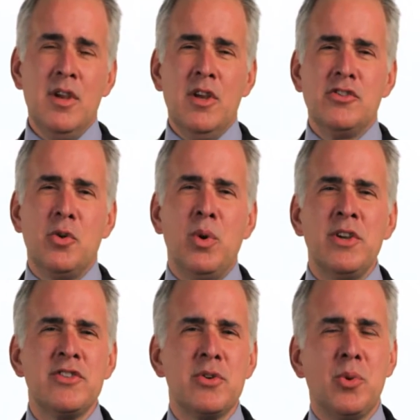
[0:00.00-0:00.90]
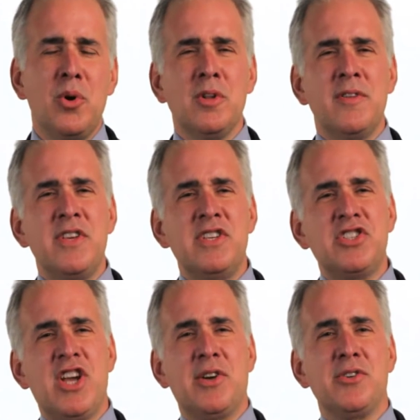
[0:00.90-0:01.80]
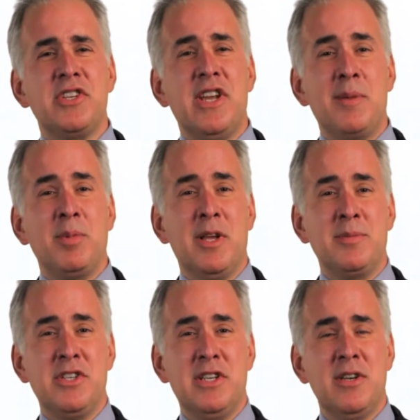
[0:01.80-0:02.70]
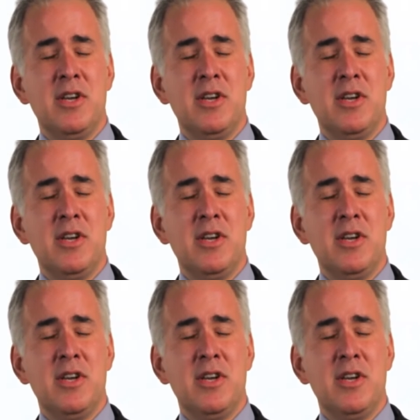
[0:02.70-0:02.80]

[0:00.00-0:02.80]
So what is the role of these channels in epilepsy?